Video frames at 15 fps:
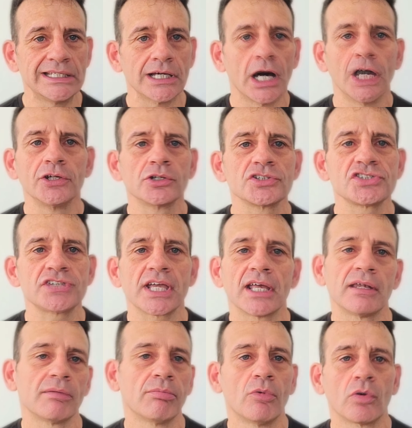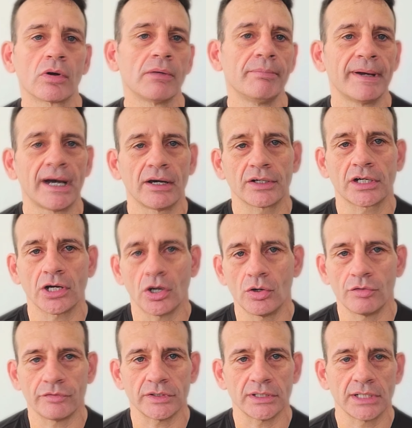to understand more about
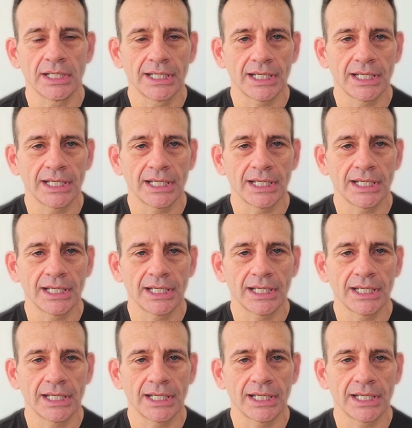COVID,